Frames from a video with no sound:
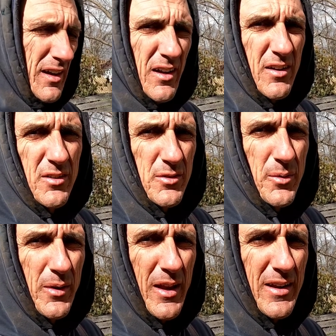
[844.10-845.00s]
like
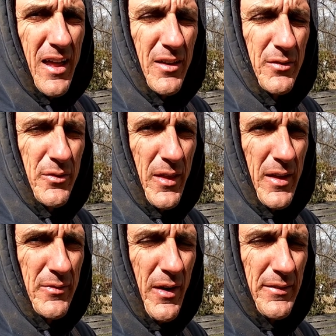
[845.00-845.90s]
$128 for
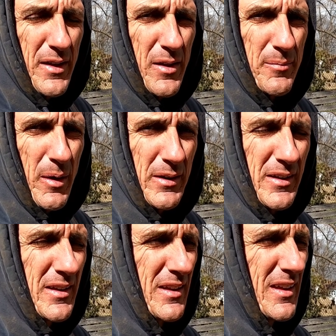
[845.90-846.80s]
that 5-gallon
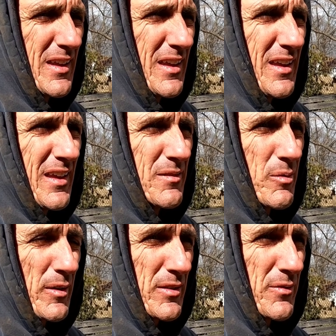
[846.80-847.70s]
bucket,
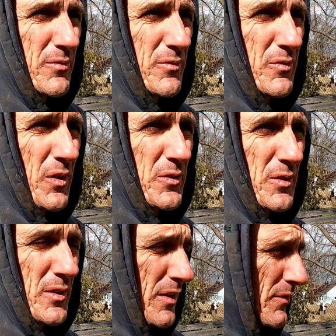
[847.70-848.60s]
plus the filter.